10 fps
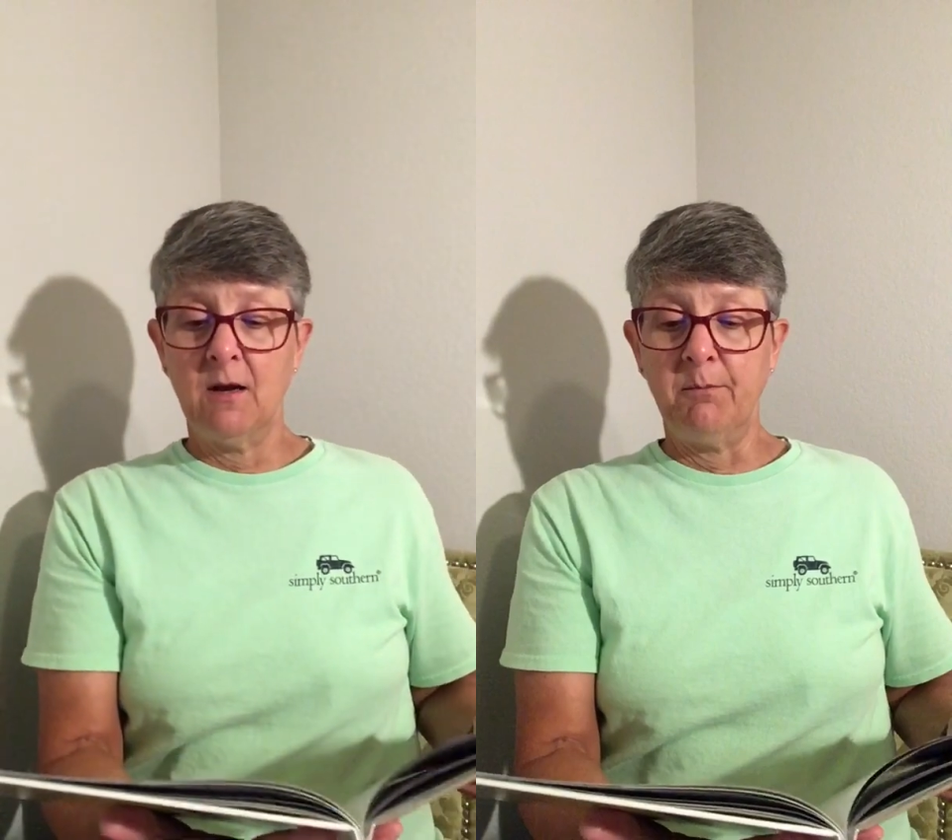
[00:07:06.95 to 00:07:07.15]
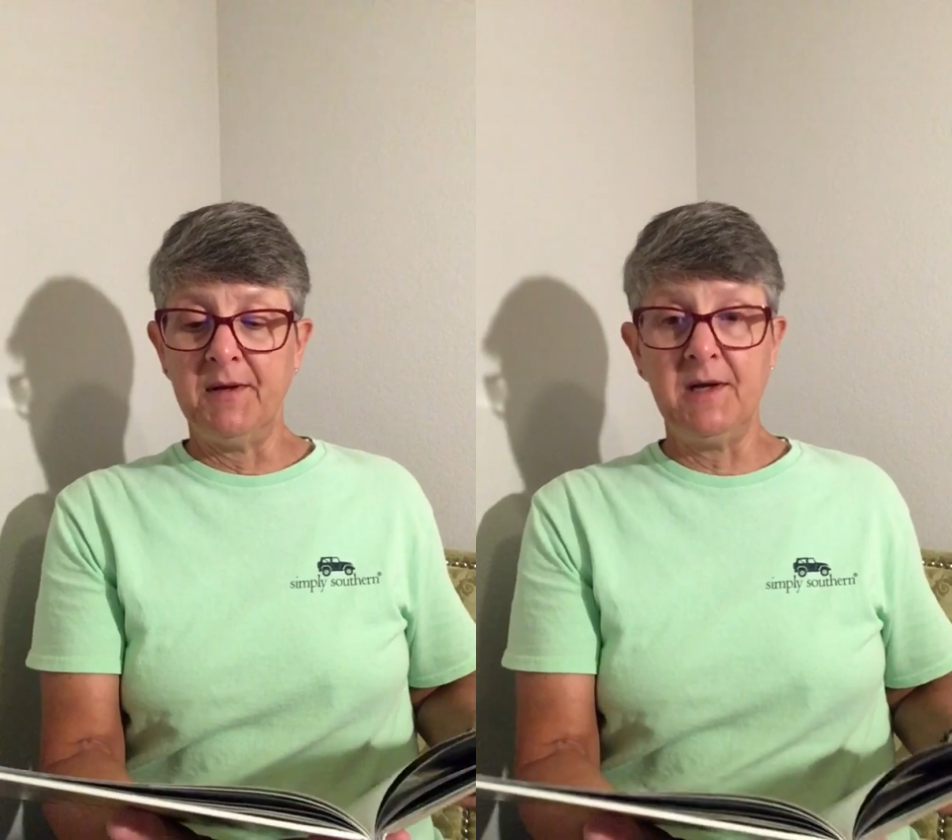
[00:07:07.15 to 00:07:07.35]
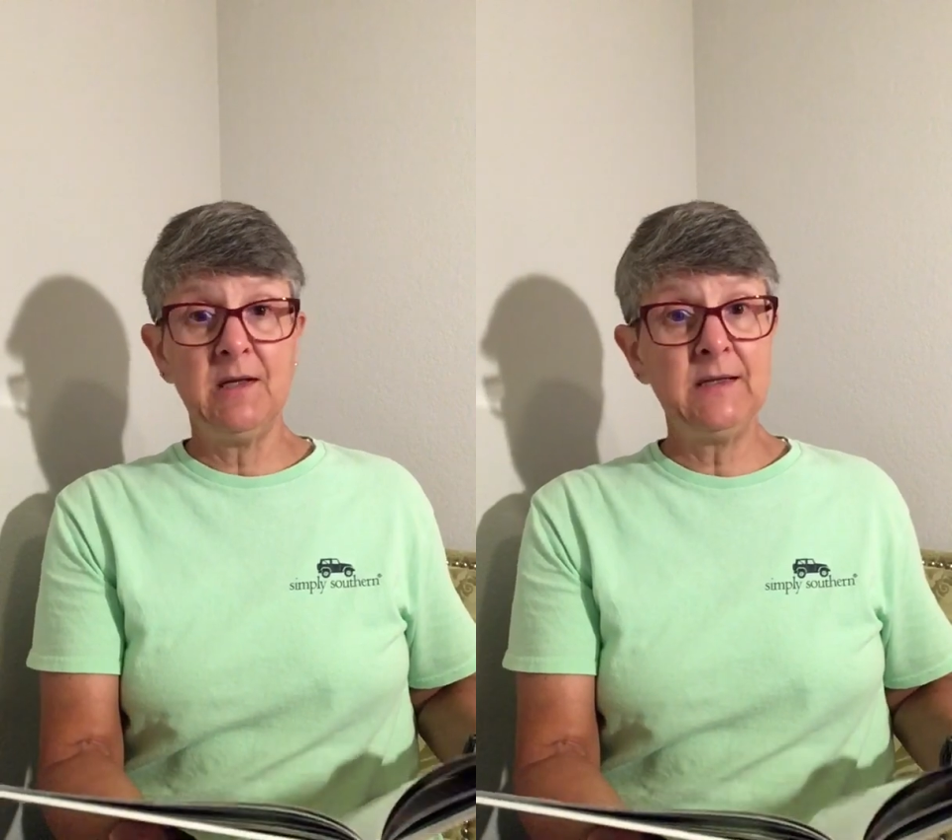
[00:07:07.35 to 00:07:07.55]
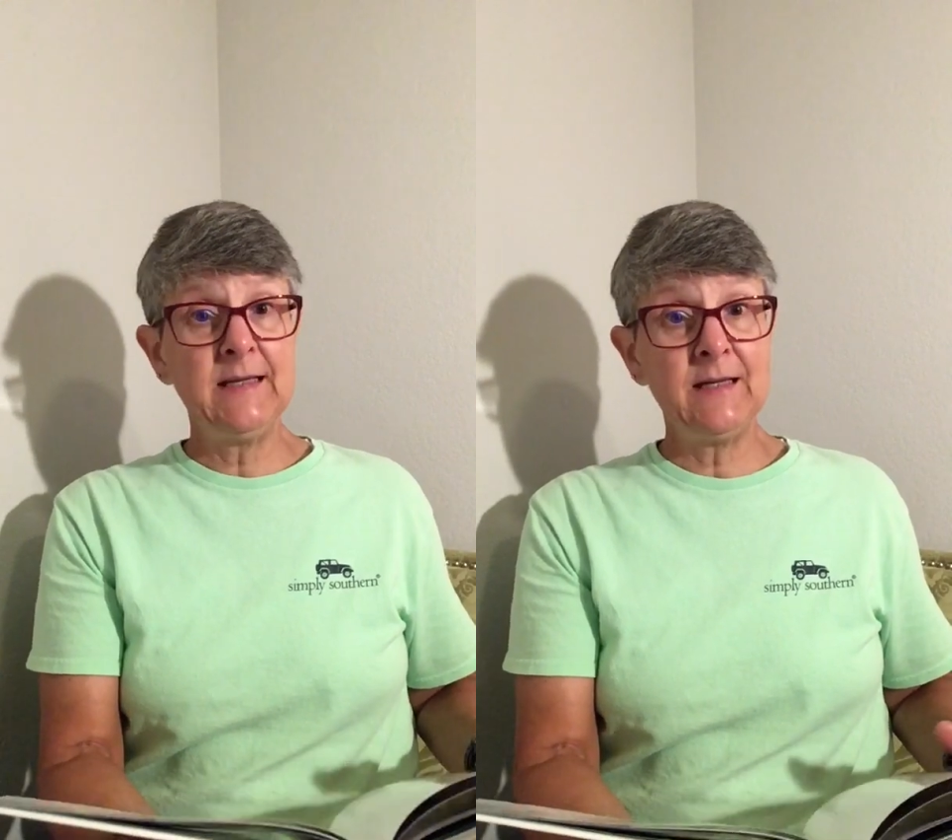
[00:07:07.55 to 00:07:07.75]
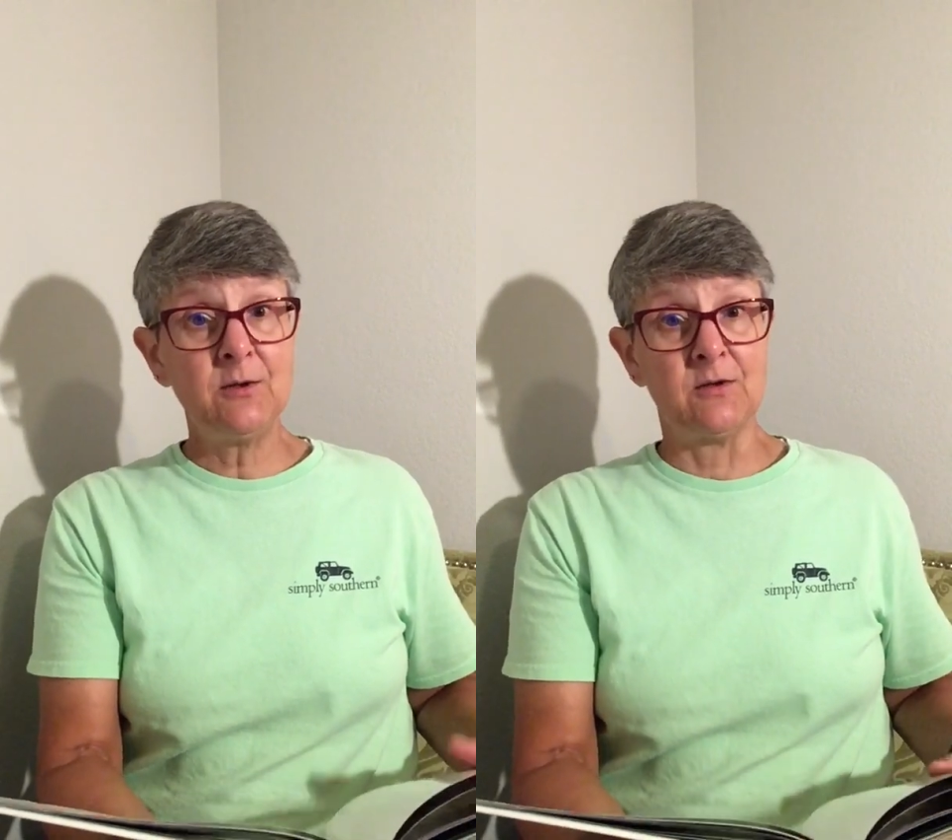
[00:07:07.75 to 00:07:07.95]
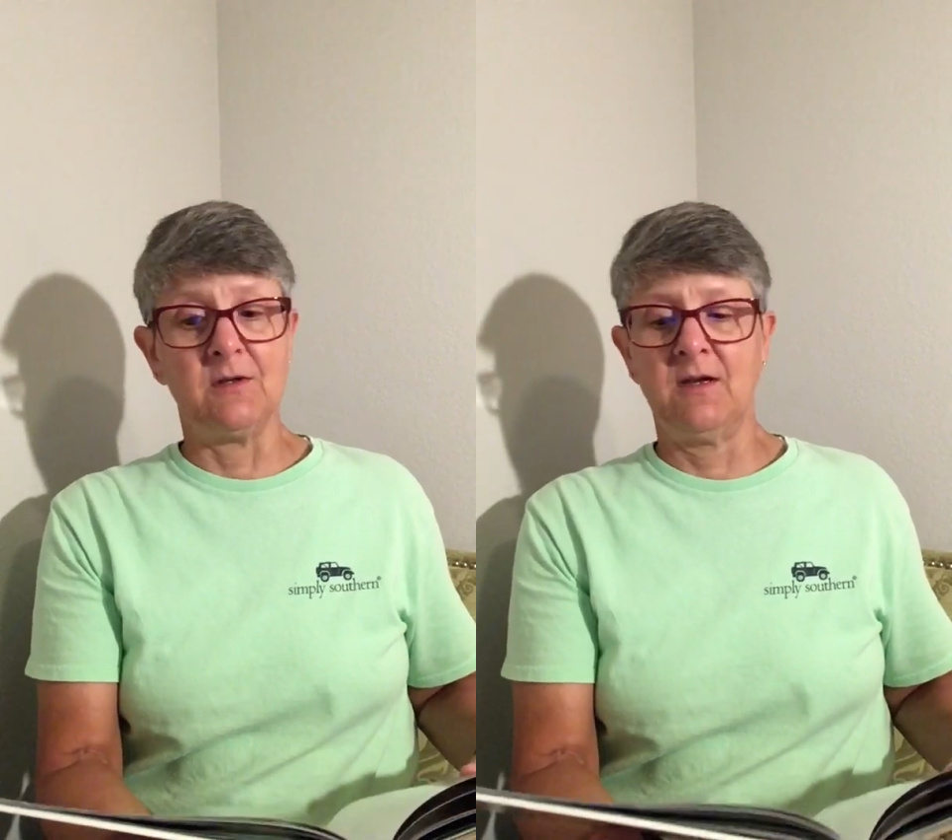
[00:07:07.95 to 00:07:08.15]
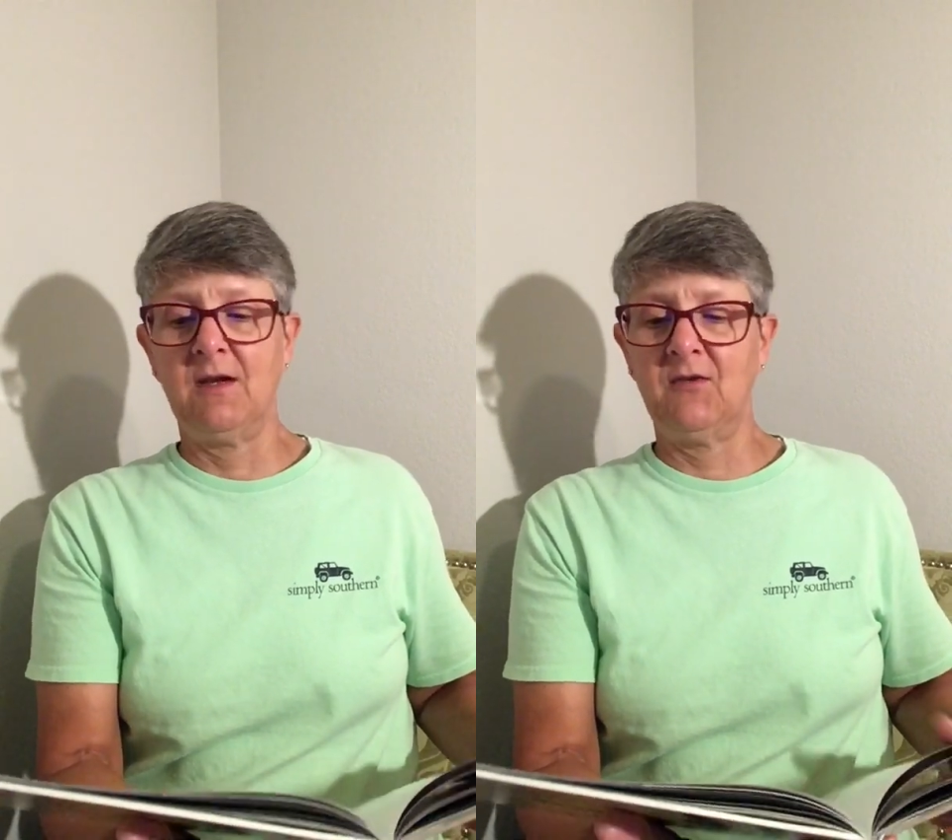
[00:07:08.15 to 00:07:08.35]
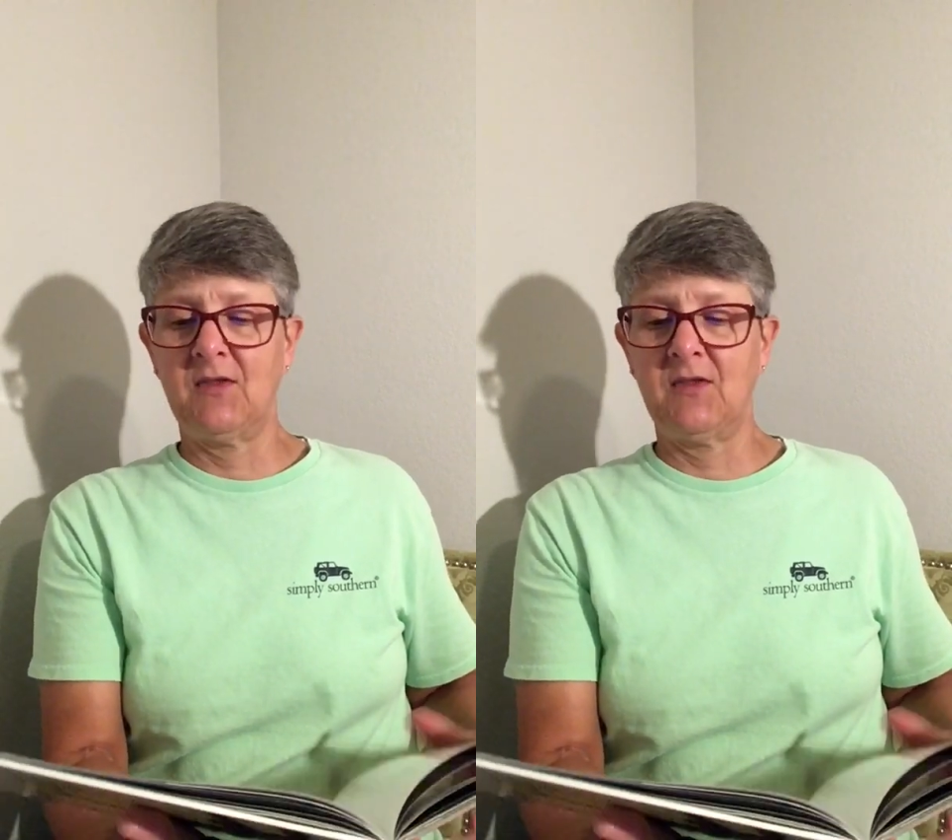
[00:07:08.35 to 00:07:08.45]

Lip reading: being little is